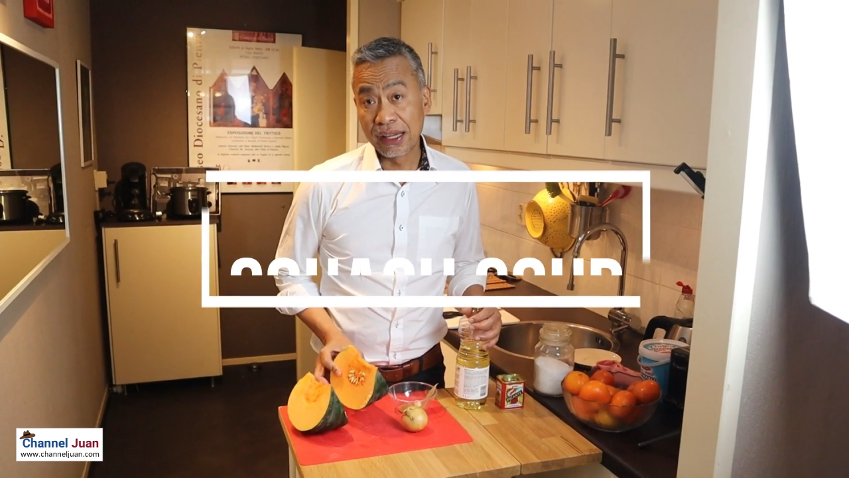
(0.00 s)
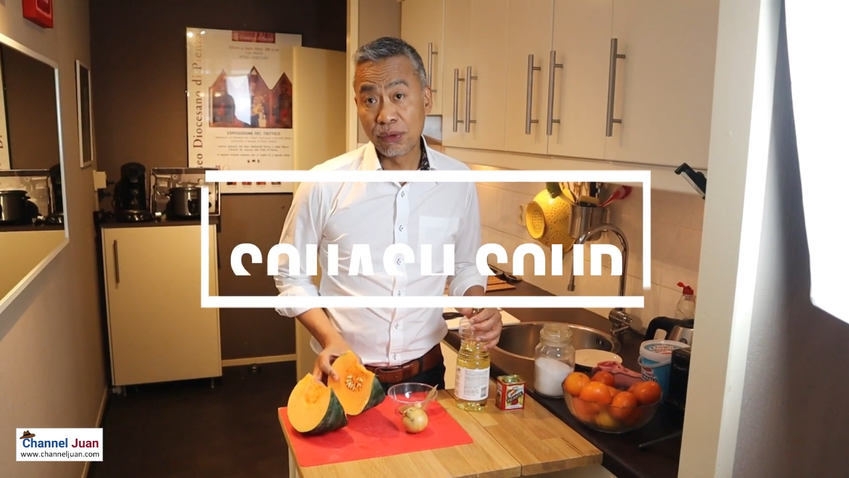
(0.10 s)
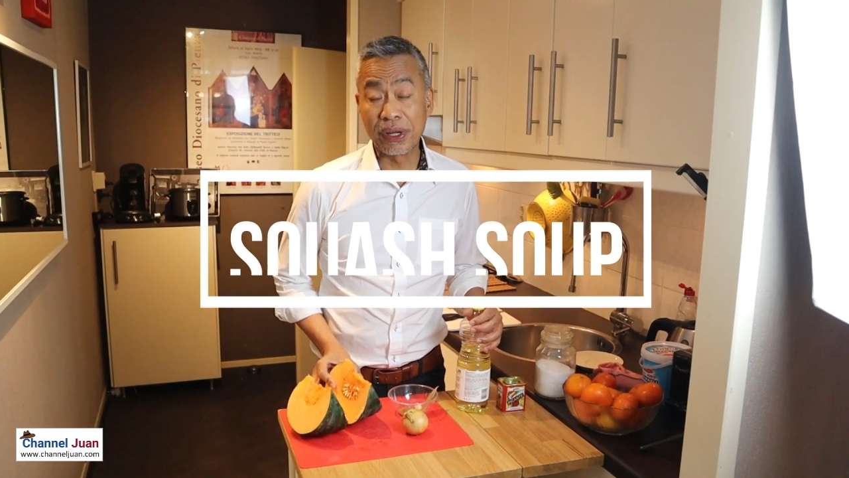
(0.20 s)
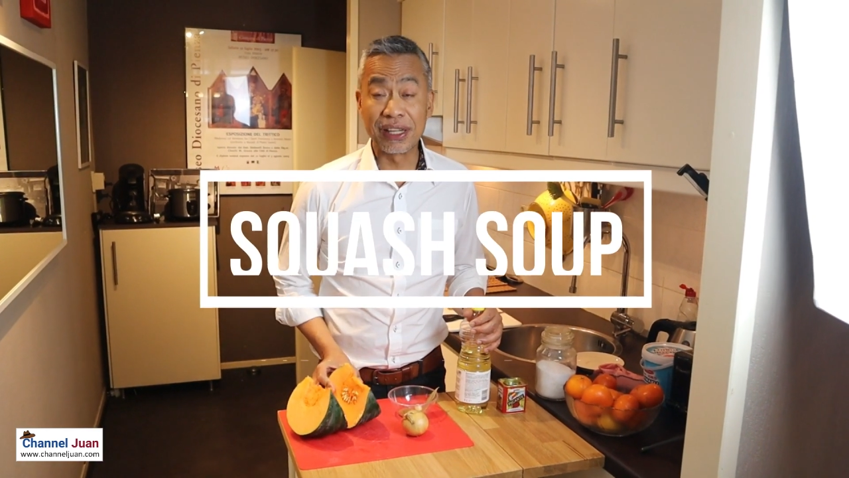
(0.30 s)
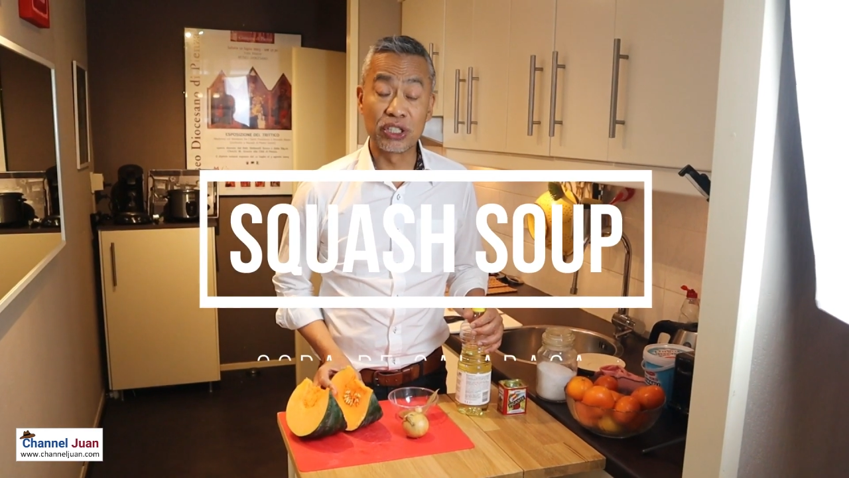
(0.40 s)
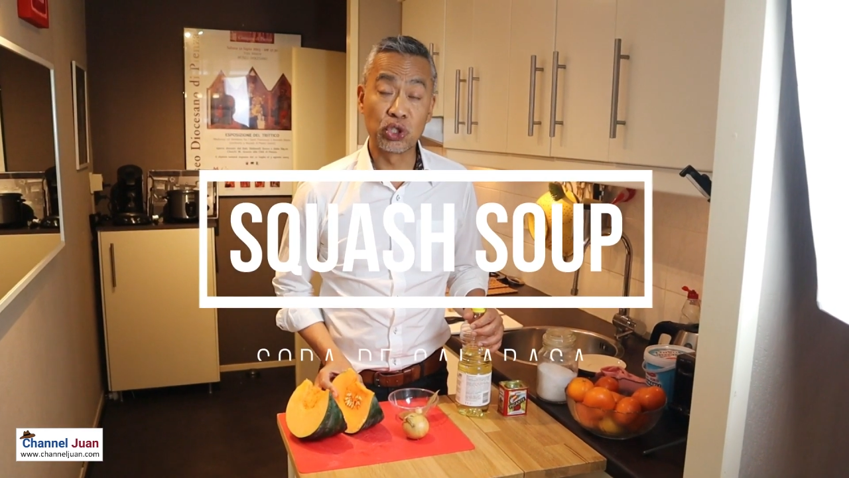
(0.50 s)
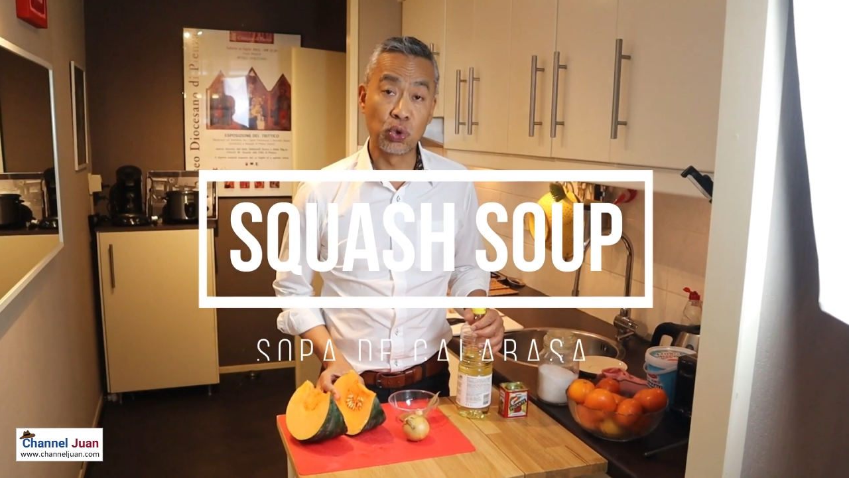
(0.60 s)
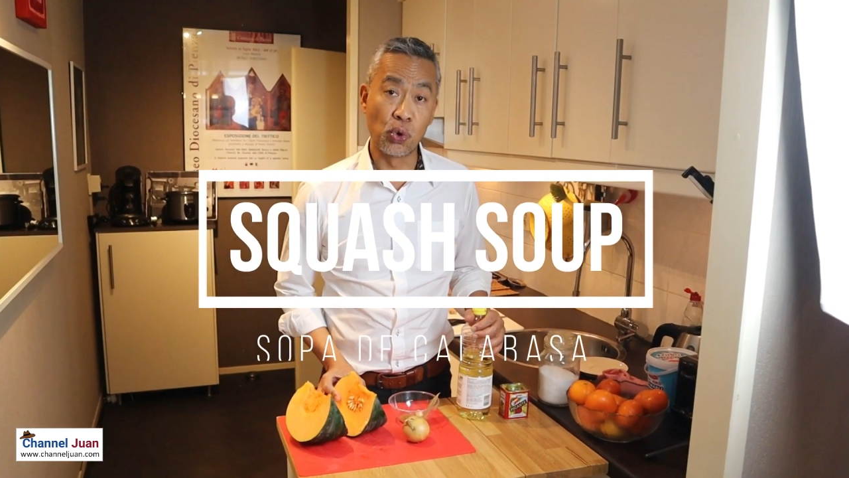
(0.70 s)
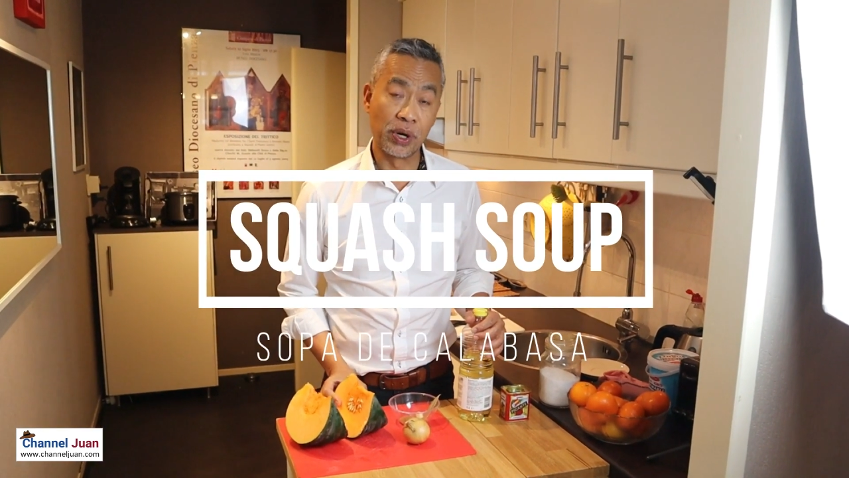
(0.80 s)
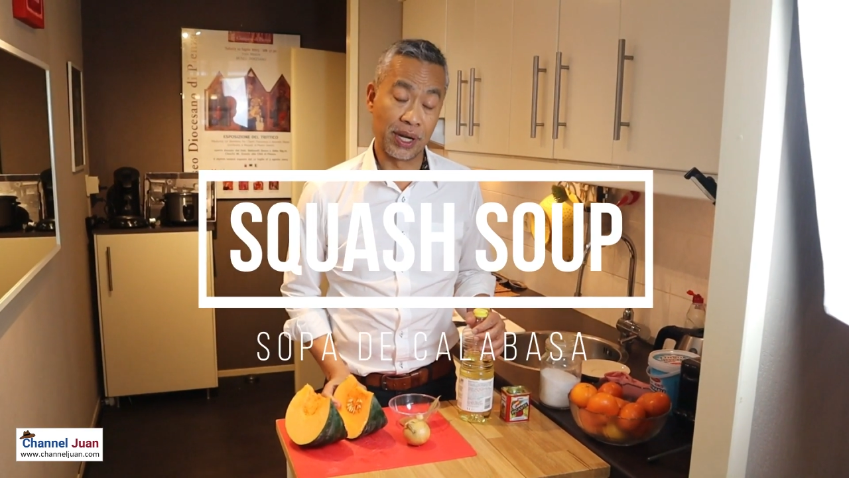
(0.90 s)
We can
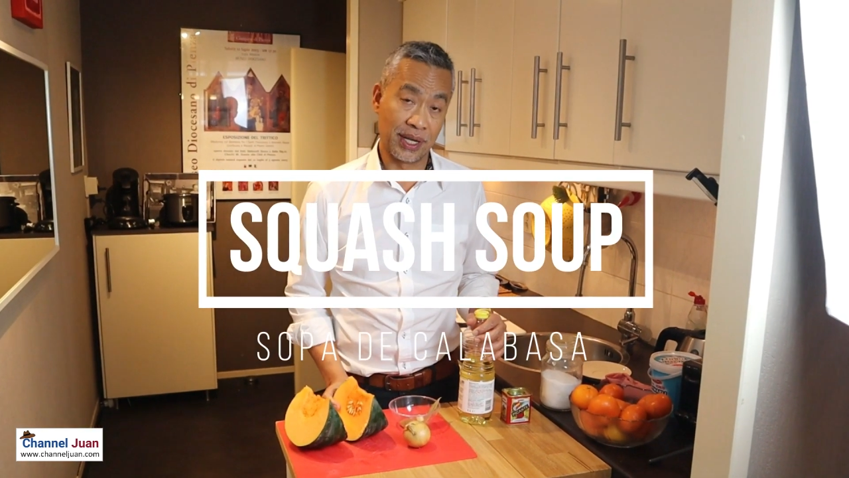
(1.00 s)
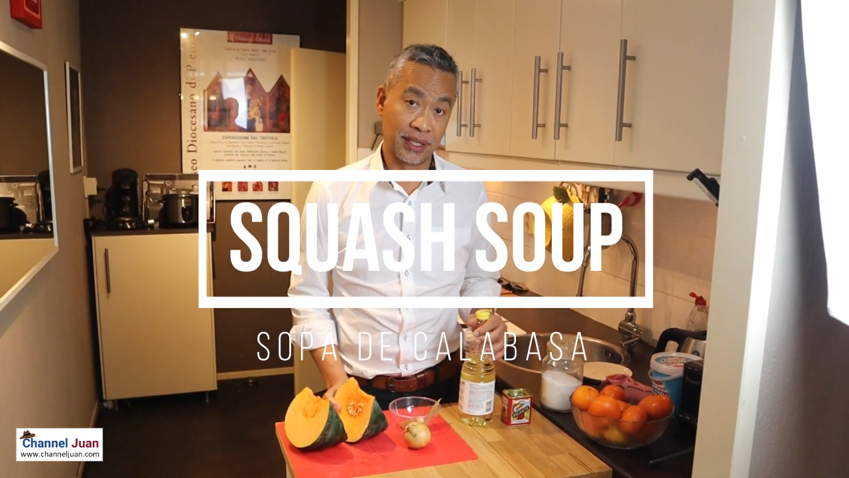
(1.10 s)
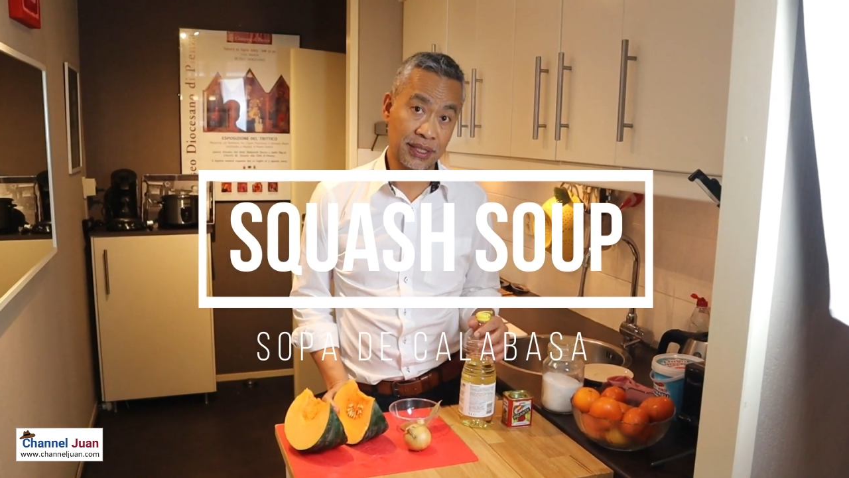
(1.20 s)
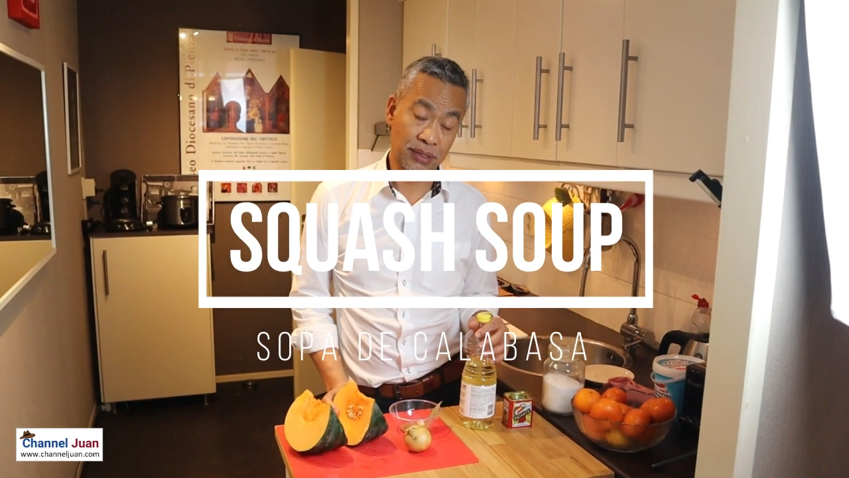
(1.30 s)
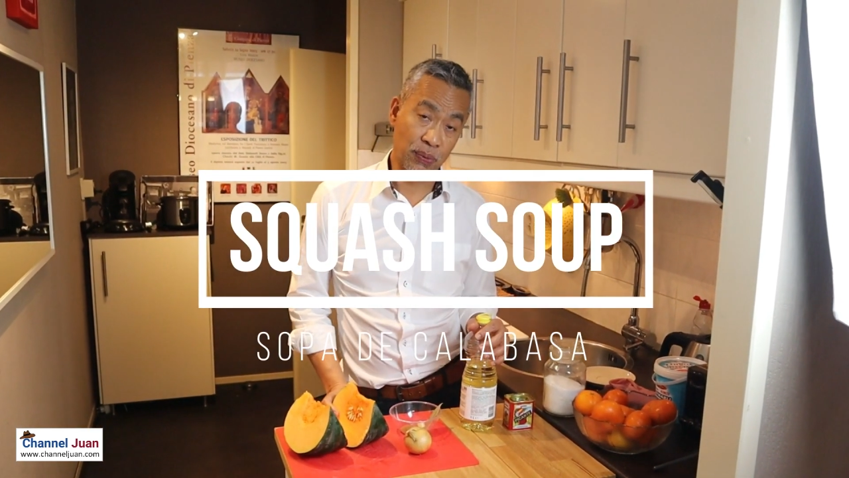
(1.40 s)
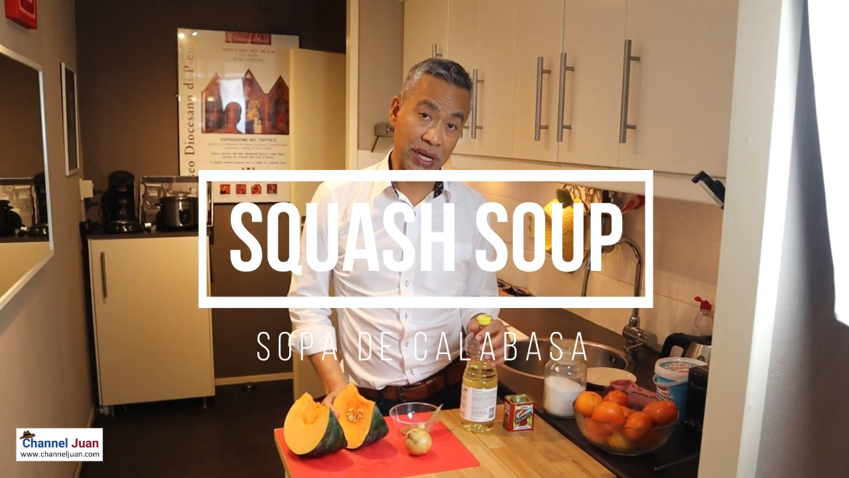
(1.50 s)
store this,